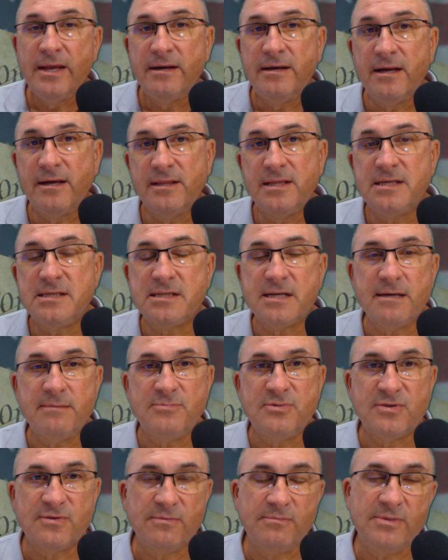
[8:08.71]
Now, this
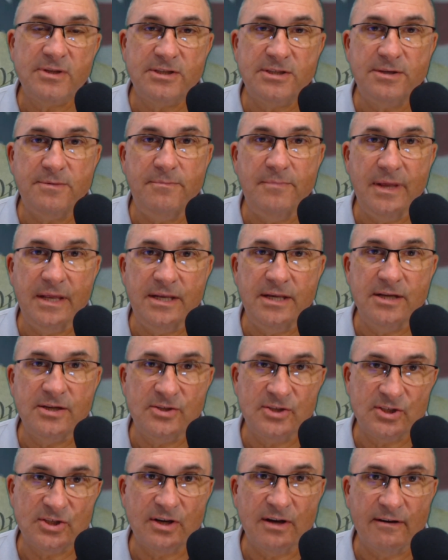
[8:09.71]
comes from the
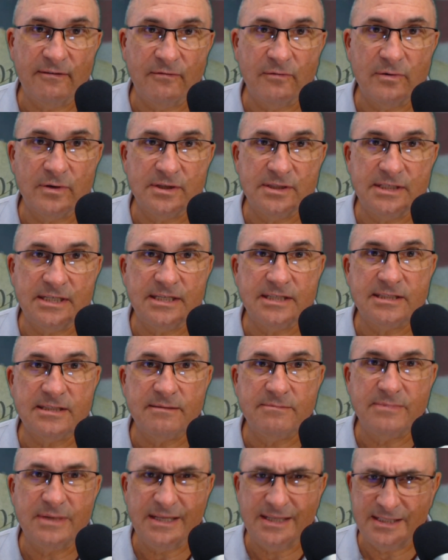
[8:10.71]
Dominion software
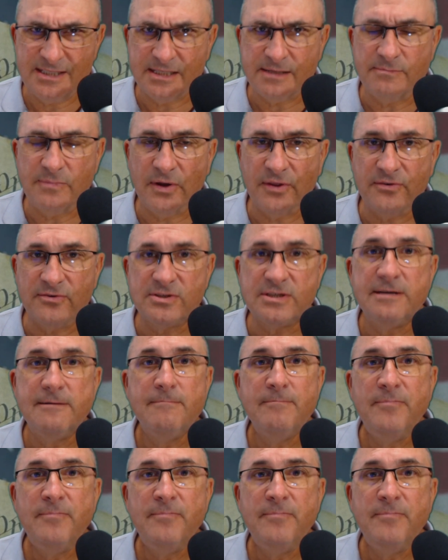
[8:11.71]
system and some others.